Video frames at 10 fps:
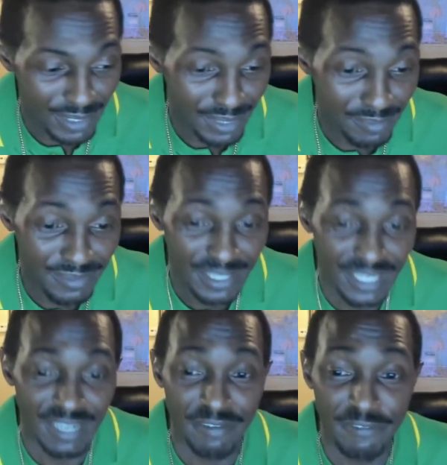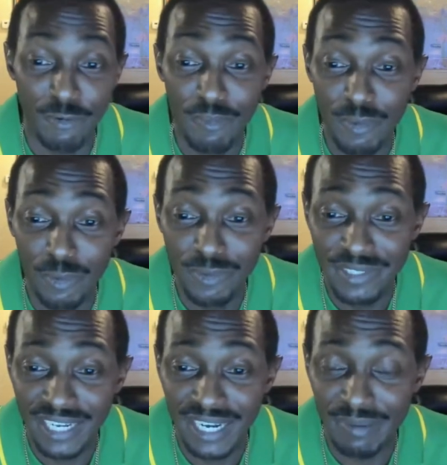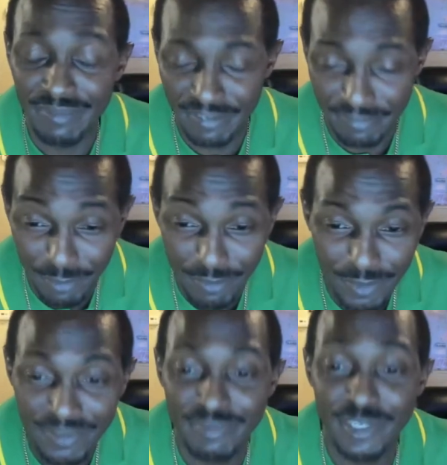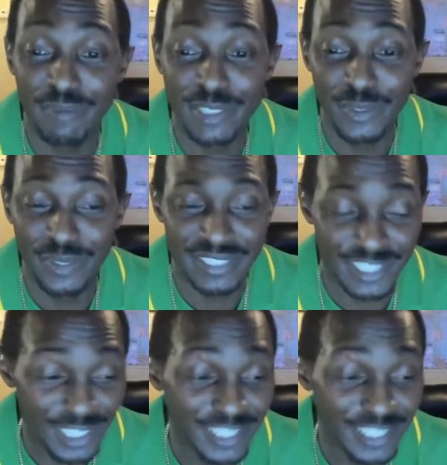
we're going to be doing